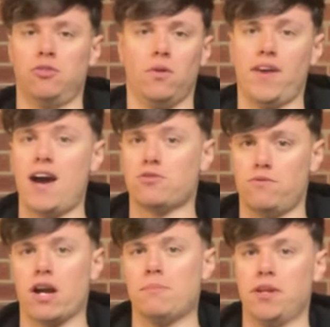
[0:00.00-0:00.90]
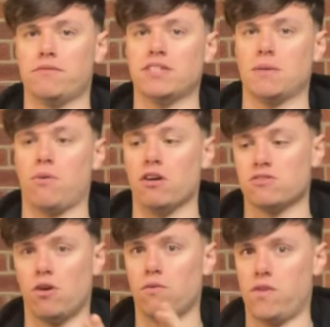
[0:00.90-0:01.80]
not the actual recommended retail price
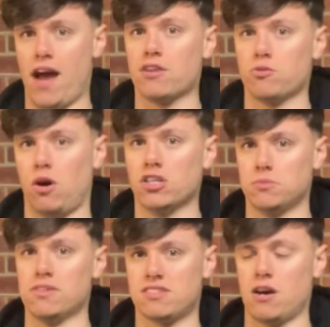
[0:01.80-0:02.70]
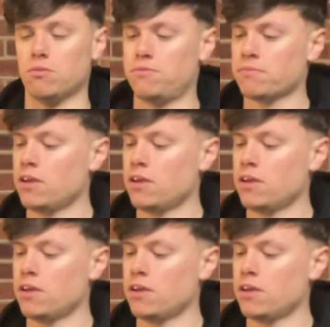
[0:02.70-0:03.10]
of the actual item itself.